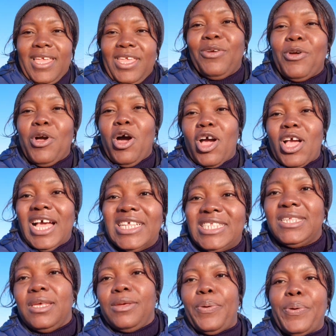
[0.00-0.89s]
you all
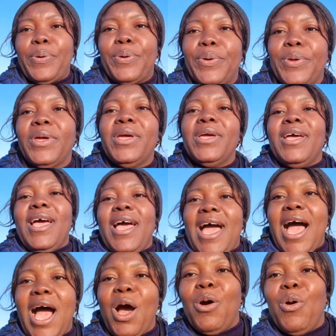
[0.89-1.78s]
can see
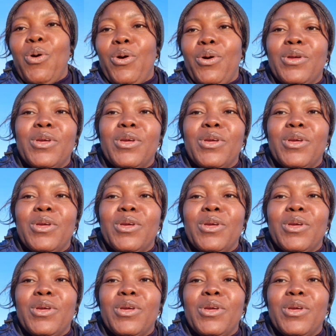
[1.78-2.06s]
how